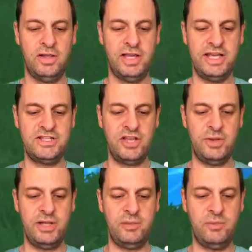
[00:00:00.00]
He's
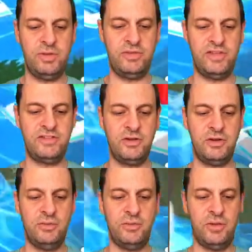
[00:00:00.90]
going in with. He's
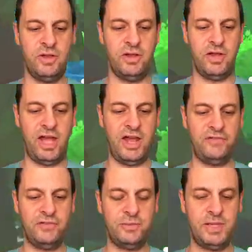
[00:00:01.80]
gone
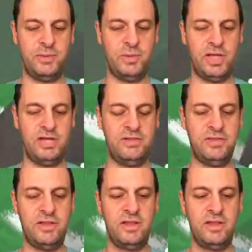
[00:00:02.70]
after me with.